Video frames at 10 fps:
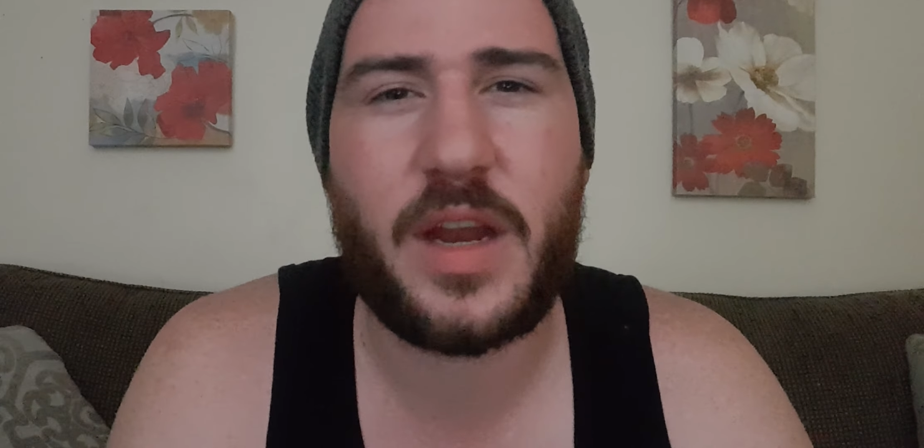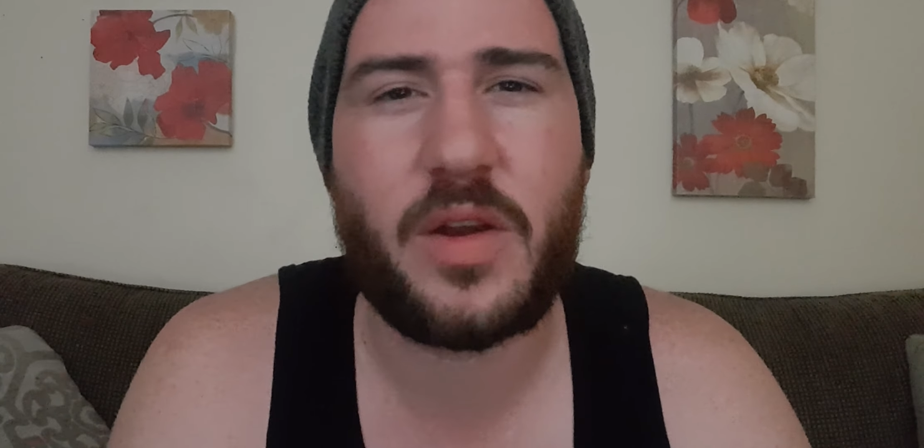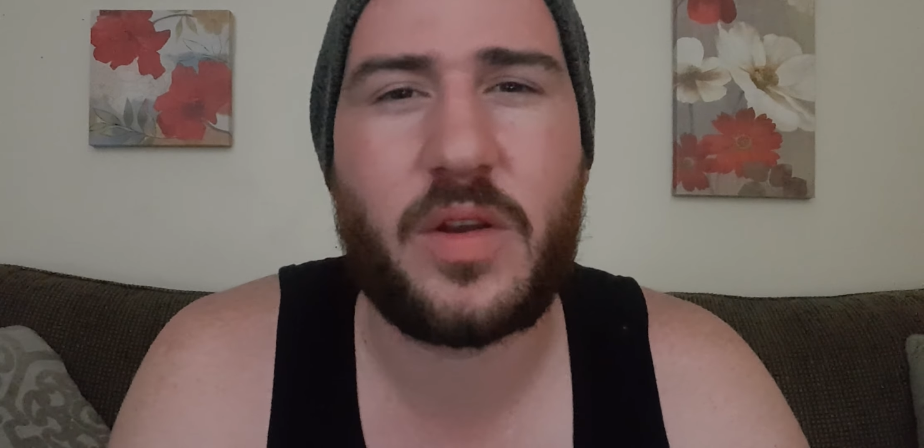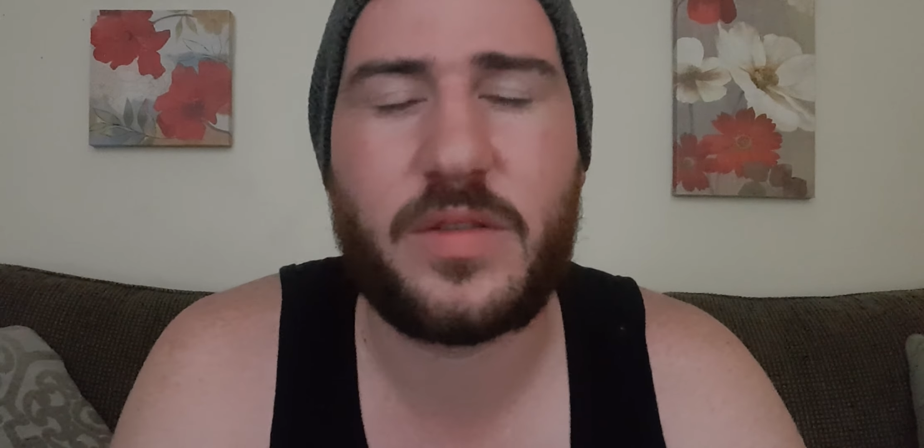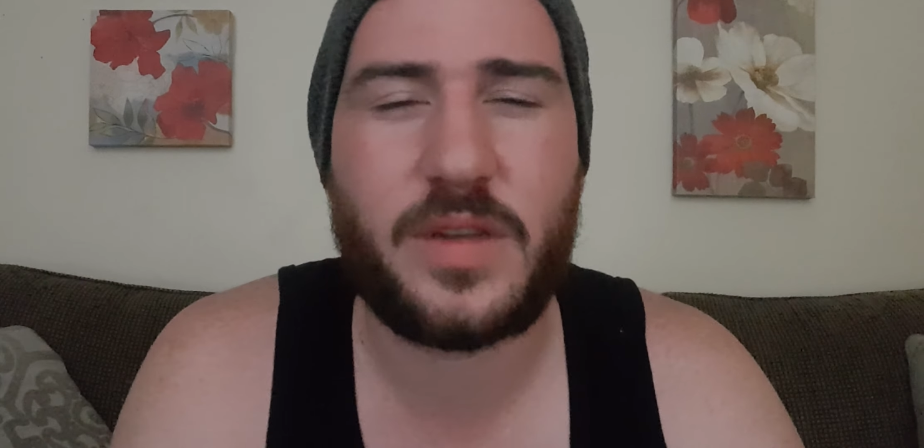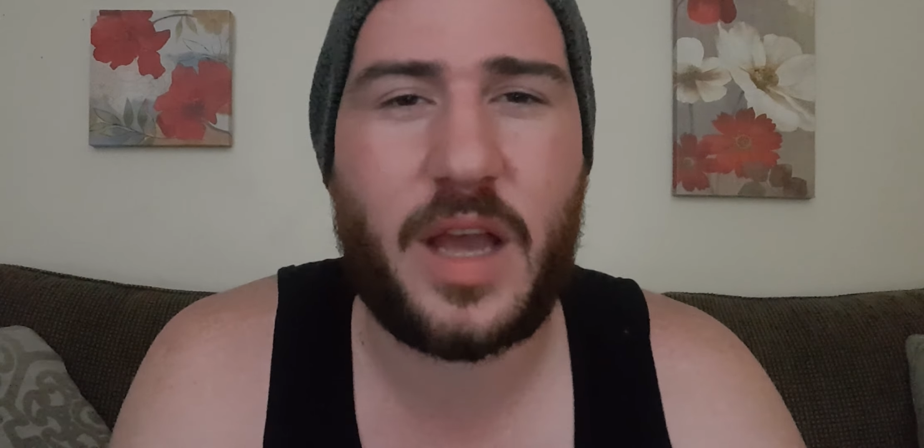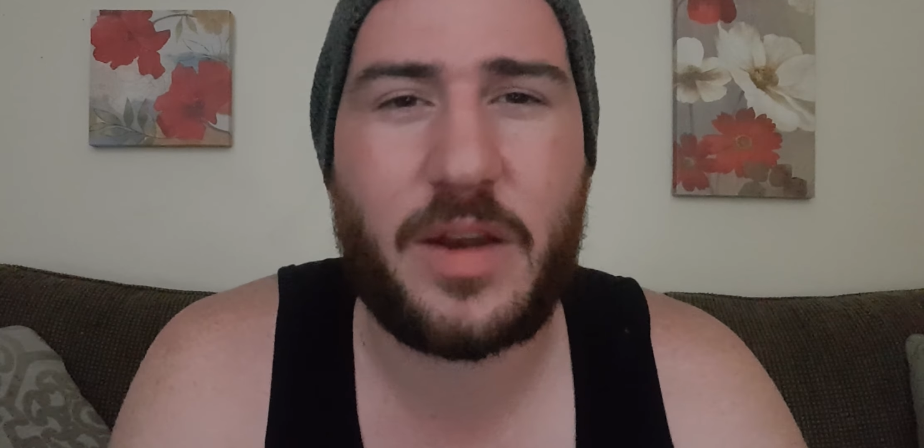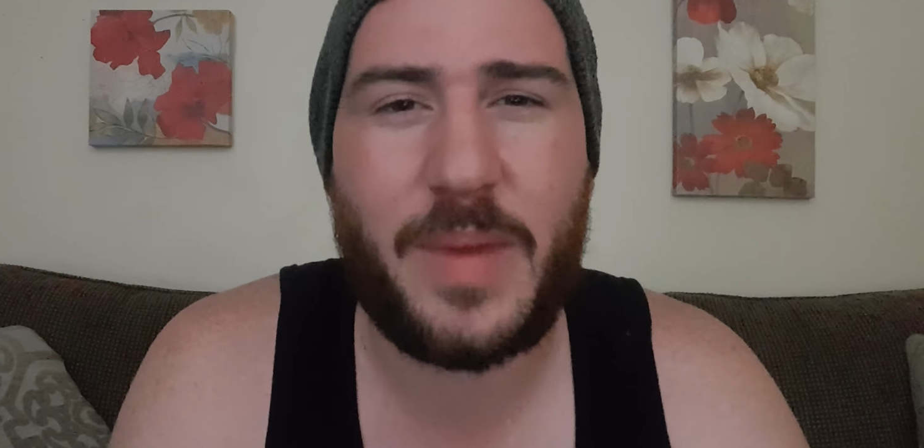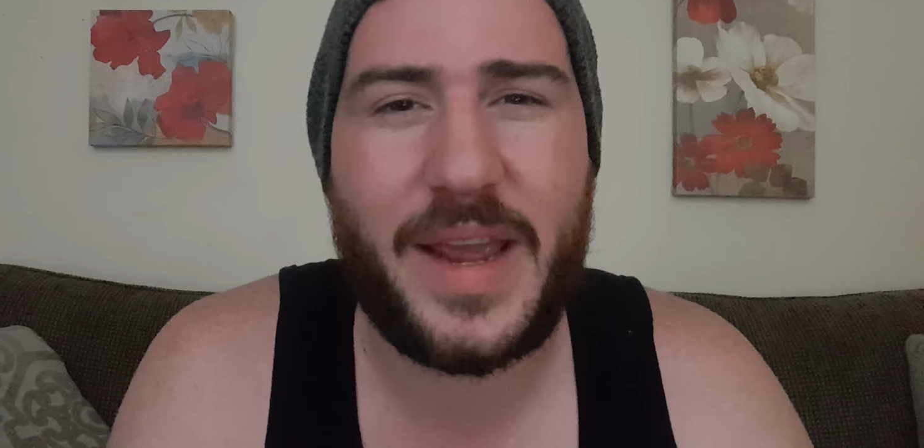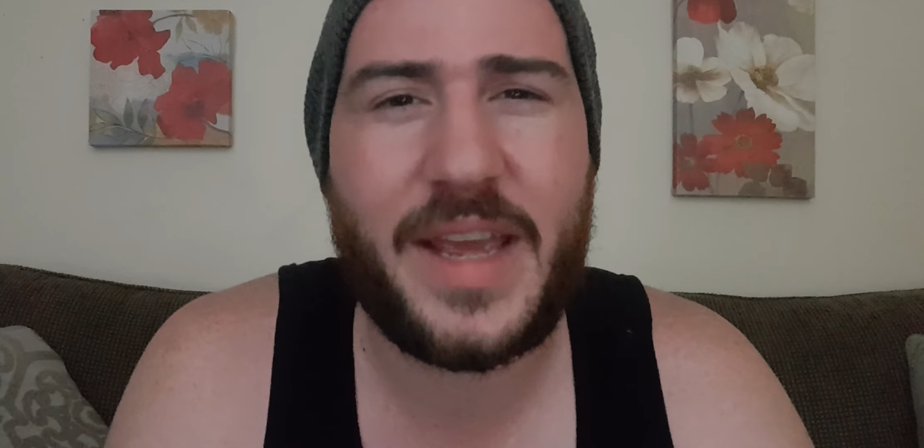out
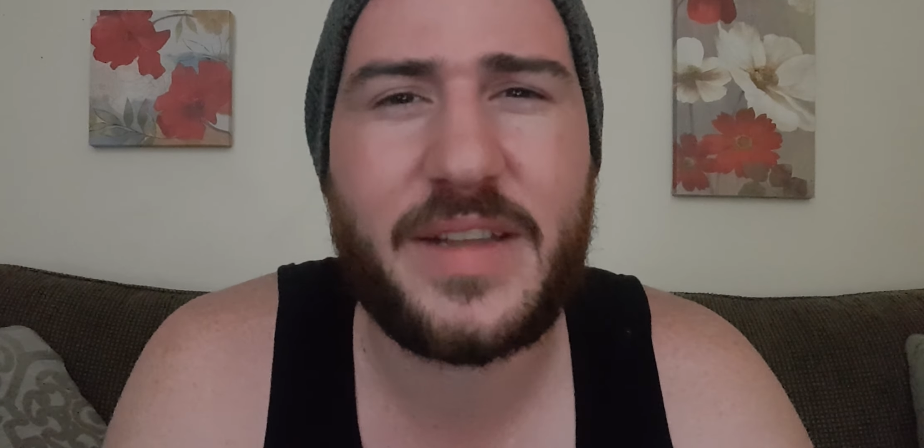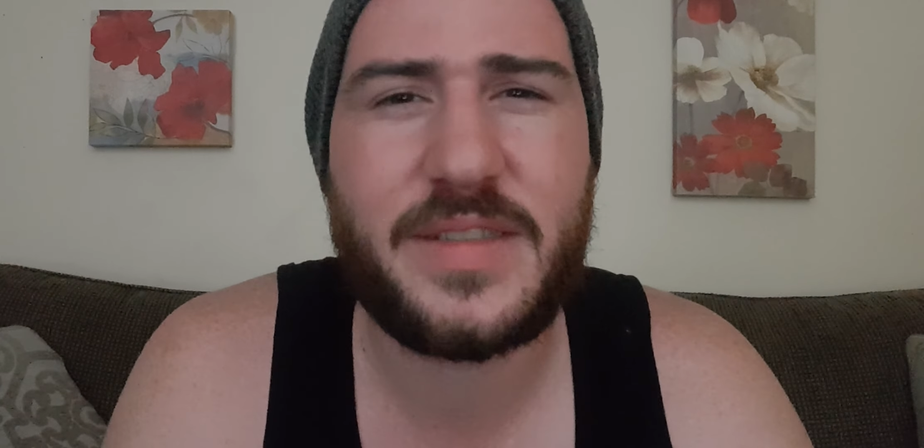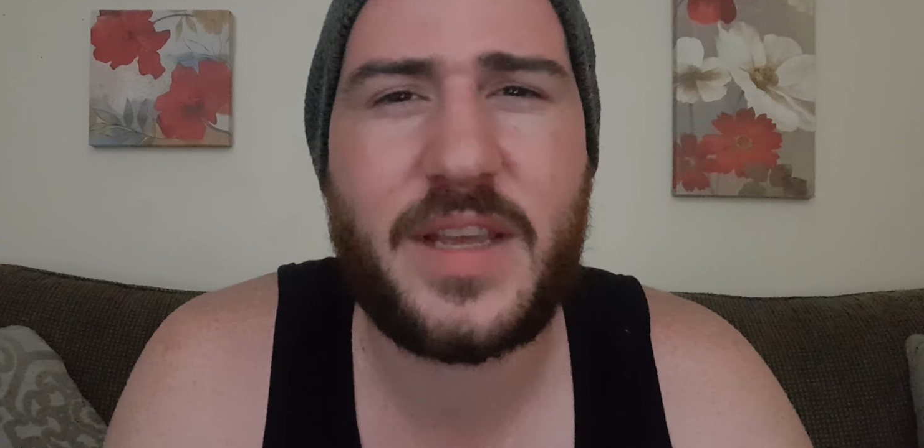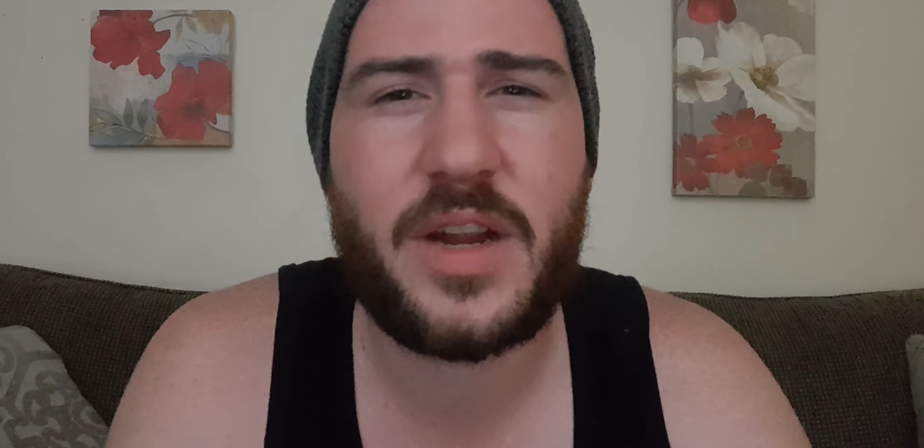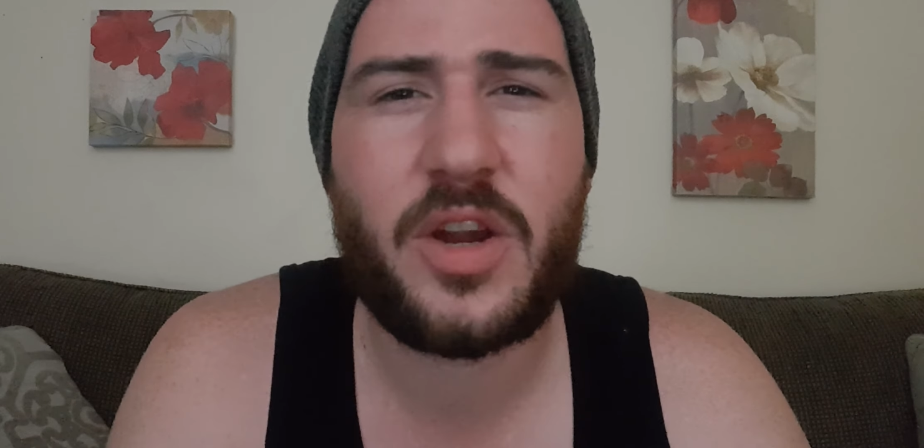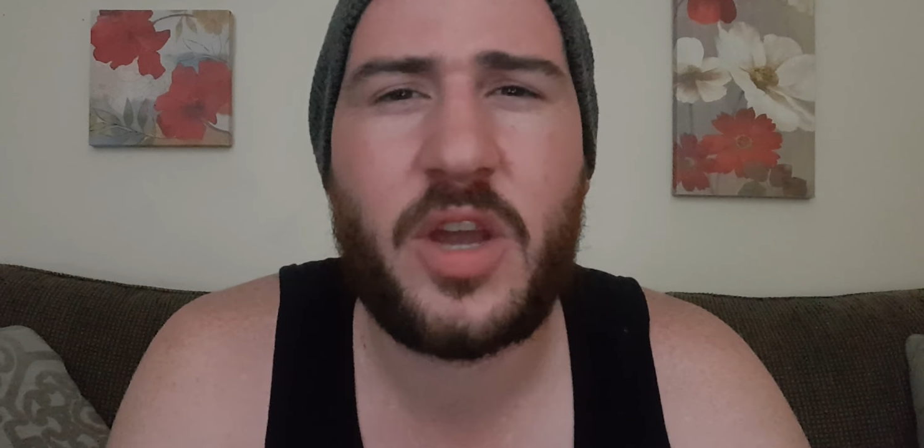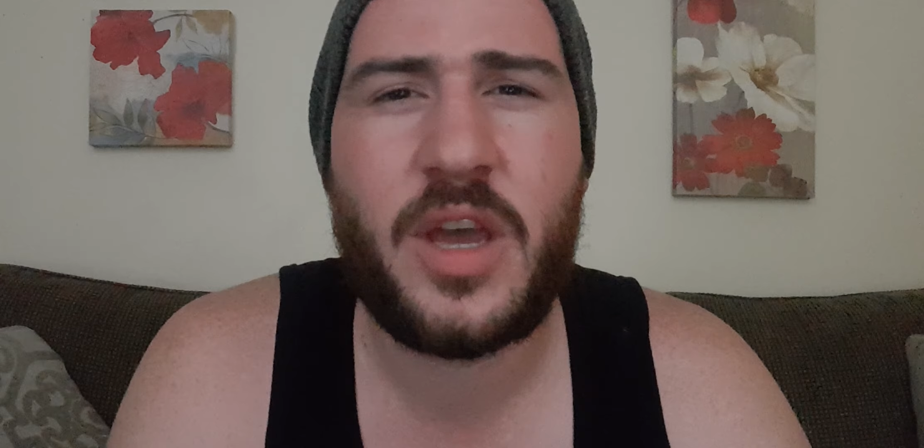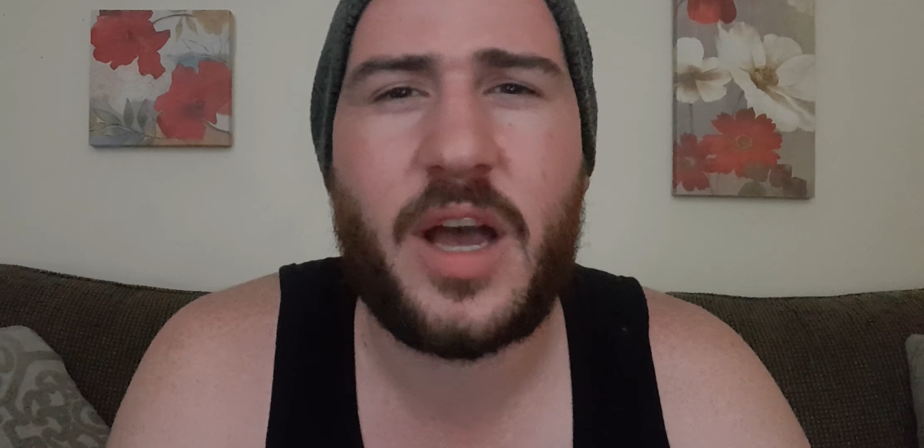of my hands there.